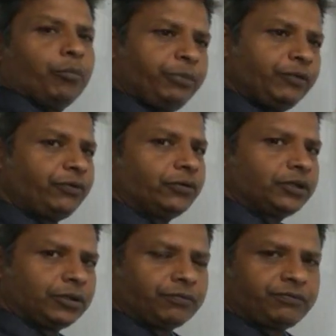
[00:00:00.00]
Before
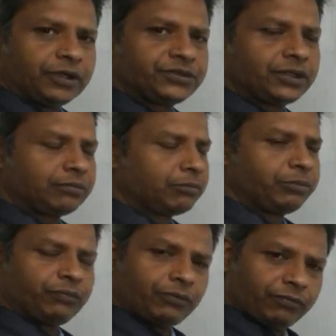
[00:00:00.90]

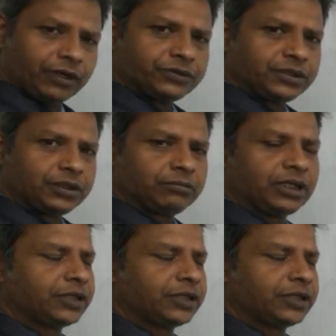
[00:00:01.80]
fasting,